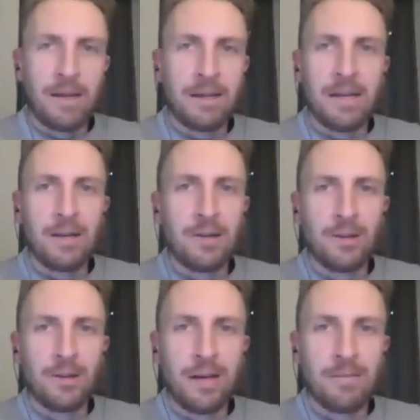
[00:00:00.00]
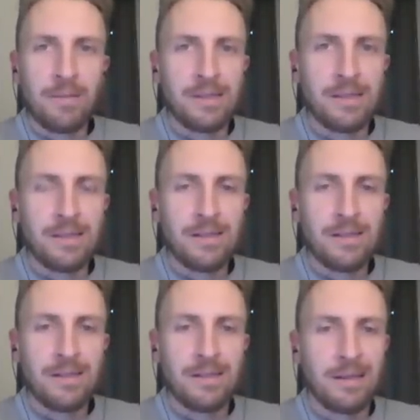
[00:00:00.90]
can you do that mid-season?
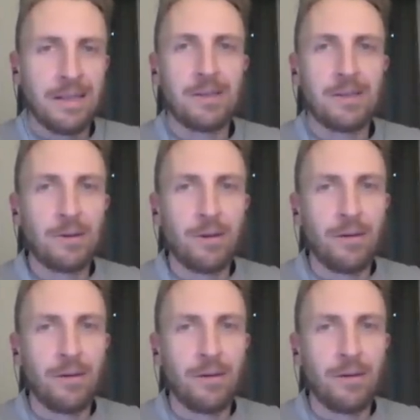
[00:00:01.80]
I guess you can do whatever